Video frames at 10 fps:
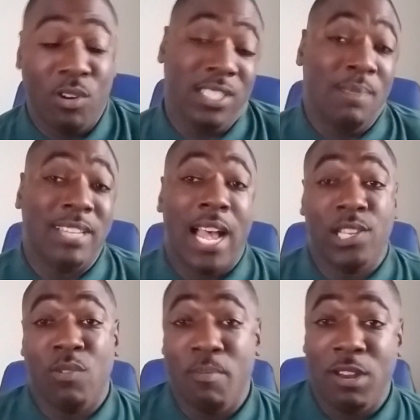or
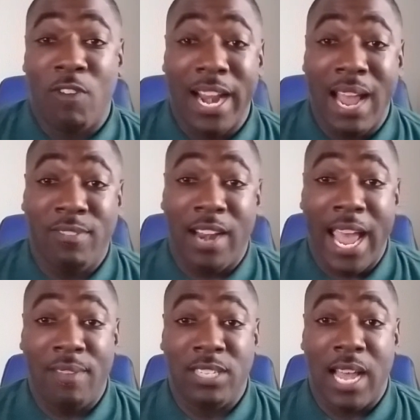sometimes it would be right after
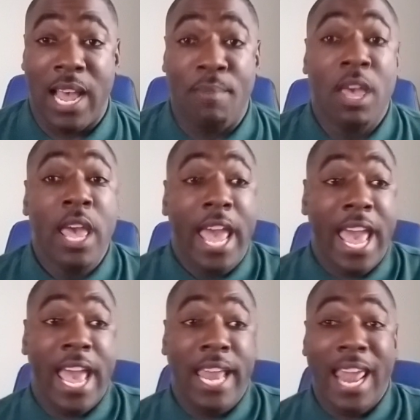halftime
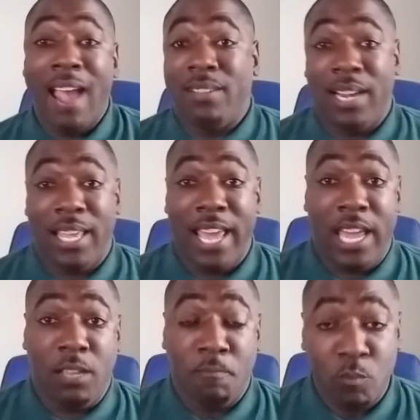and after the
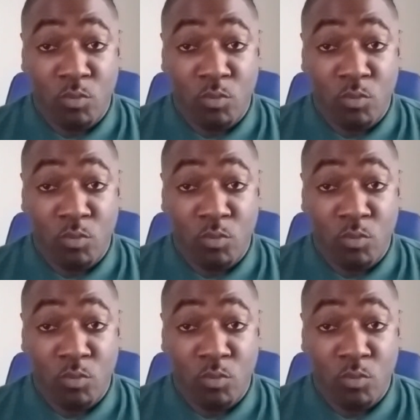game,